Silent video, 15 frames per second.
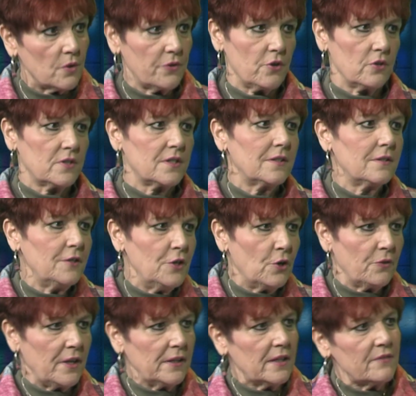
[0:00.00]

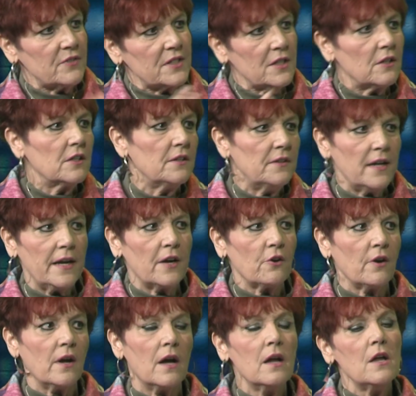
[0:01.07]
They live still in the
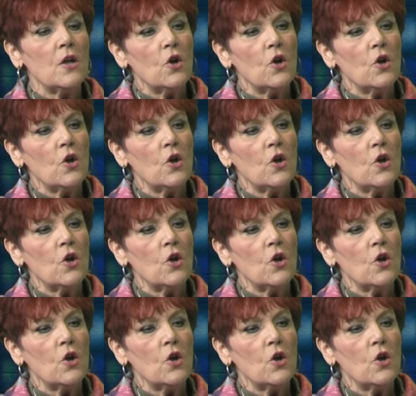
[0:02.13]
area.